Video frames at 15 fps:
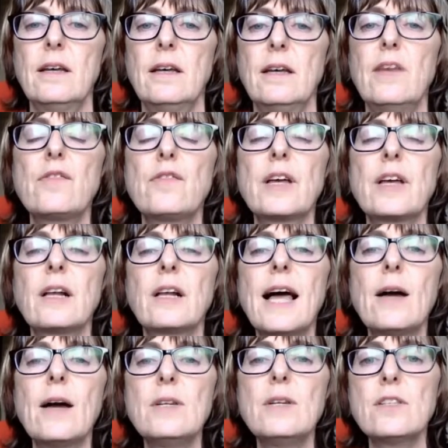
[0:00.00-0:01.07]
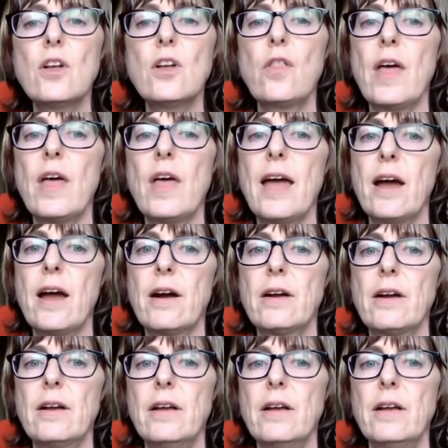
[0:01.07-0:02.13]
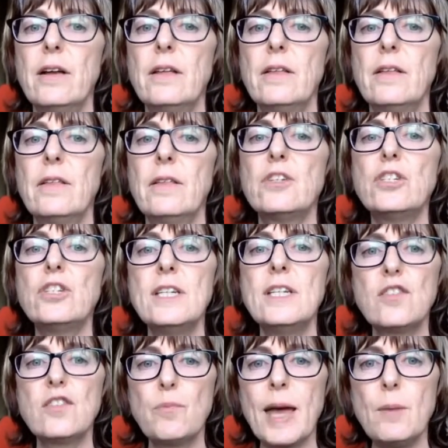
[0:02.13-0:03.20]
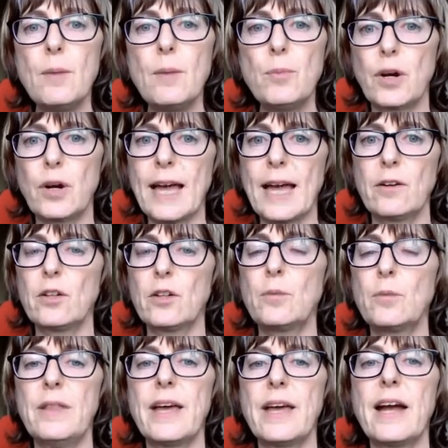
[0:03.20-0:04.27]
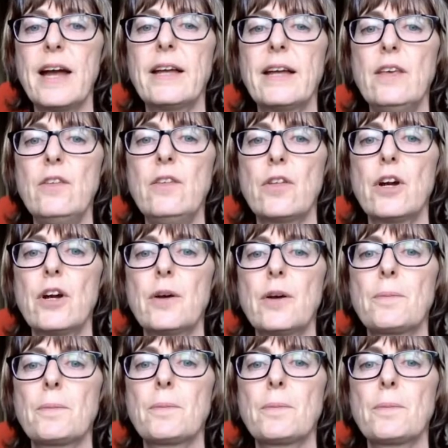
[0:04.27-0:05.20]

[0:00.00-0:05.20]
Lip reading: If the cloud is not there, the sheet of paper cannot be there either.